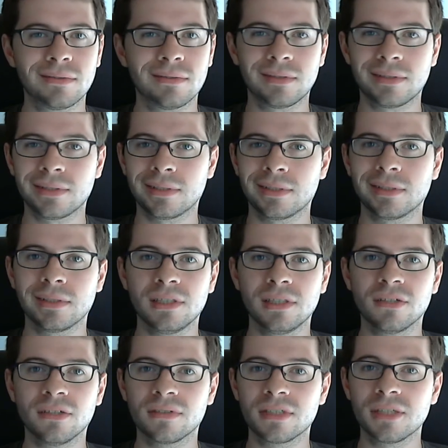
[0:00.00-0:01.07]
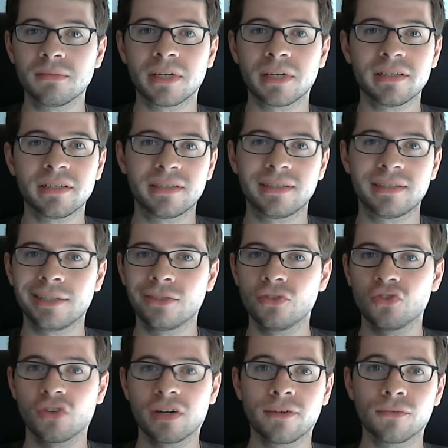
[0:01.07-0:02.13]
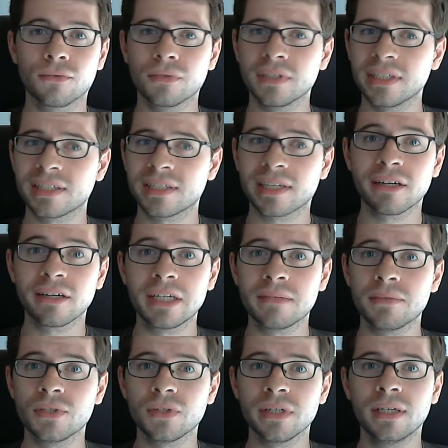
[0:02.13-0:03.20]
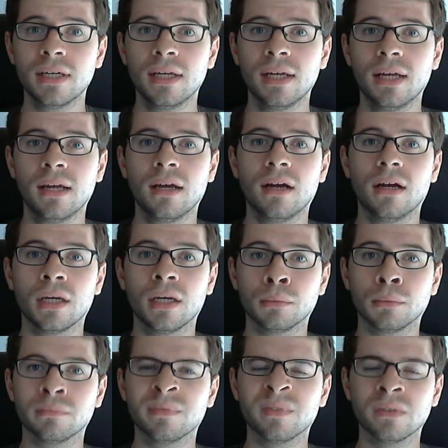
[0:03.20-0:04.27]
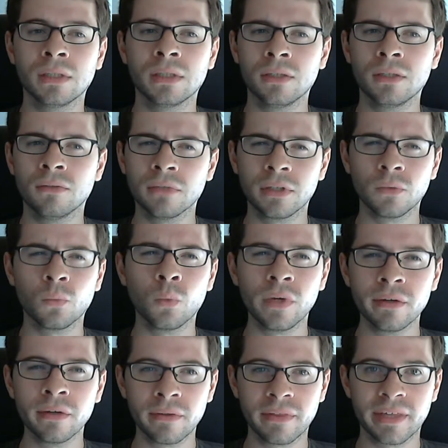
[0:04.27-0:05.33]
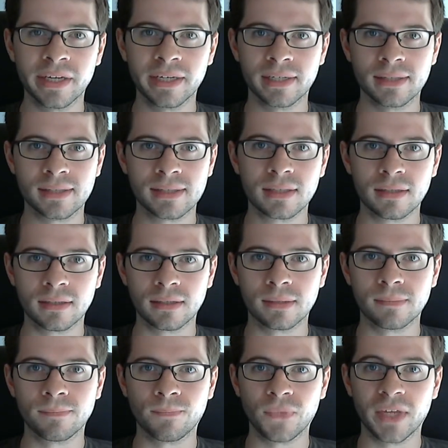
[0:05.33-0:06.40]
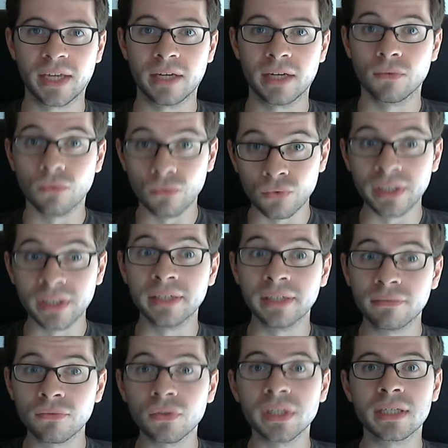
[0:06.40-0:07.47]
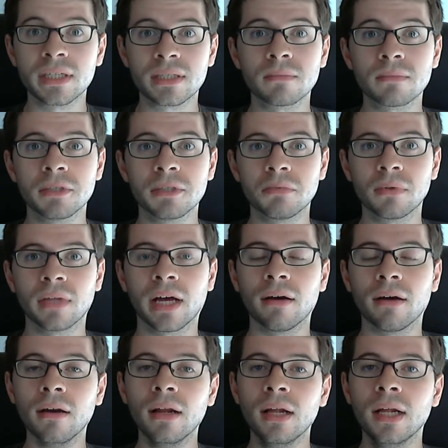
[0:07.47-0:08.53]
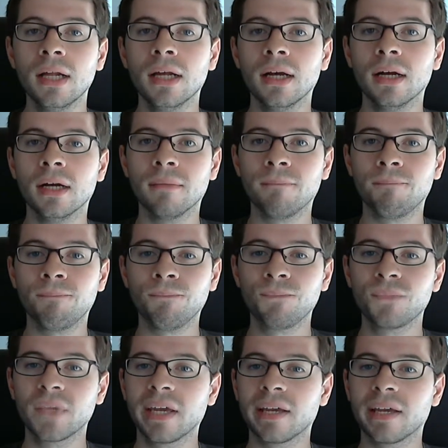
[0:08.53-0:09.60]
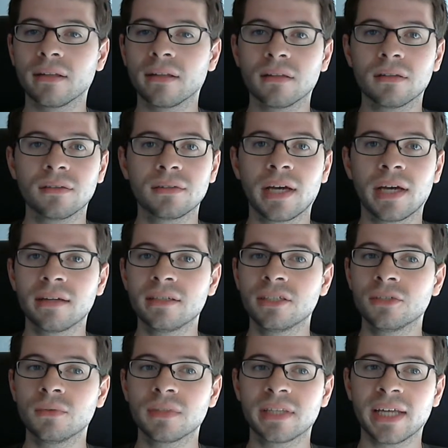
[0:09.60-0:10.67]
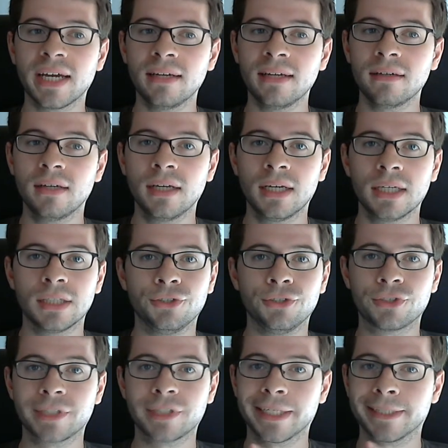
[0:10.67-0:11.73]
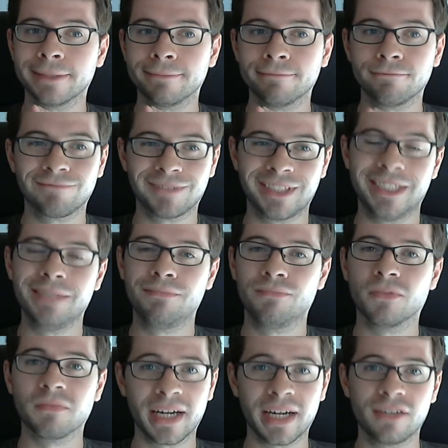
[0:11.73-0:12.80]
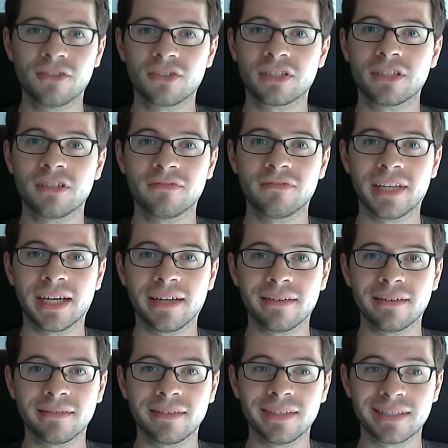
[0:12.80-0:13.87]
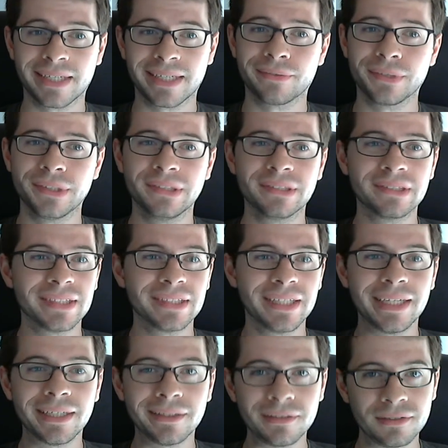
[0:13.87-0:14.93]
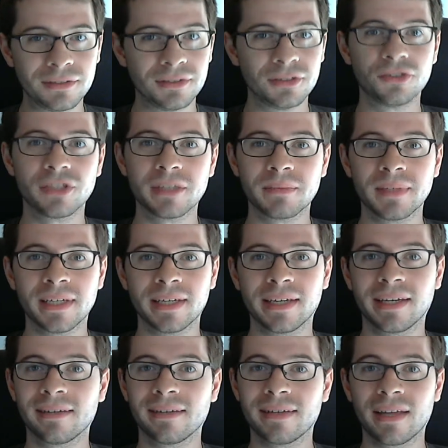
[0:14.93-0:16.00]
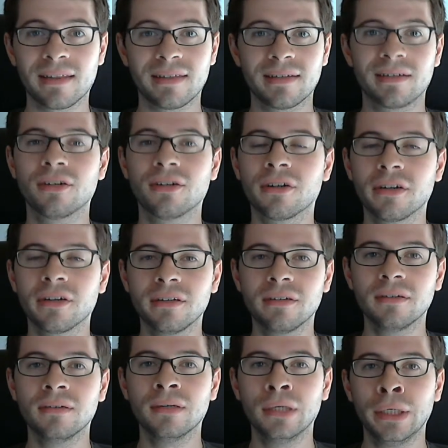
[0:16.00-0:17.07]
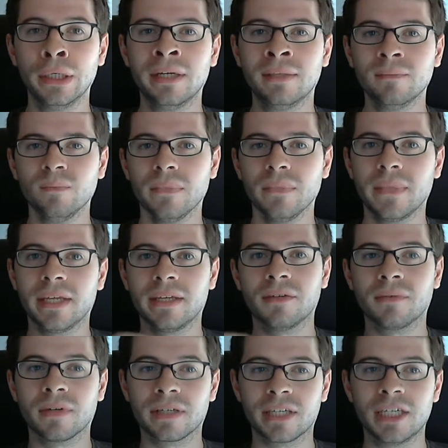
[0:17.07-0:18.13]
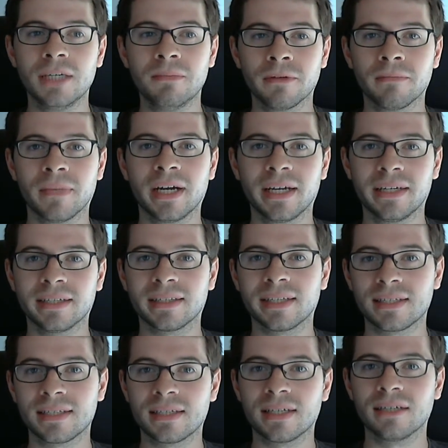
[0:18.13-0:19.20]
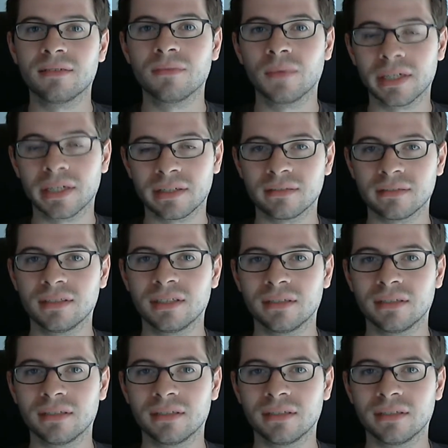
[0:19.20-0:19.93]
sleep paralysis tends to draw out really scary imagery, really, really weird things, and it really freaks some people out. And how to deal with that, you just gotta keep reminding yourself that it's not real, and you're dreaming, and nothing can hurt you, and you want to keep your mind at that state where